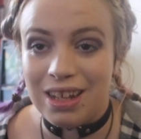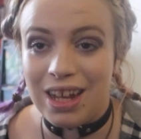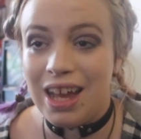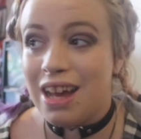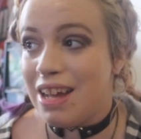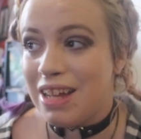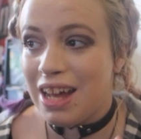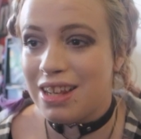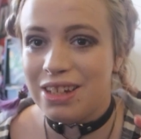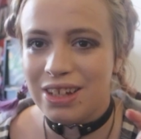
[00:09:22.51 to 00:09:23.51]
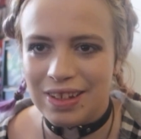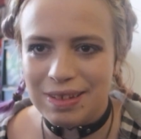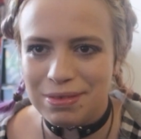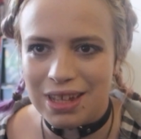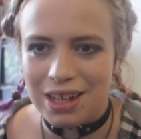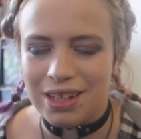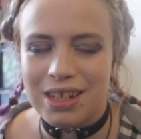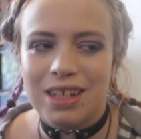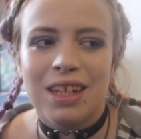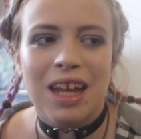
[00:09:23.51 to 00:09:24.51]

Like, I had little clips to edit.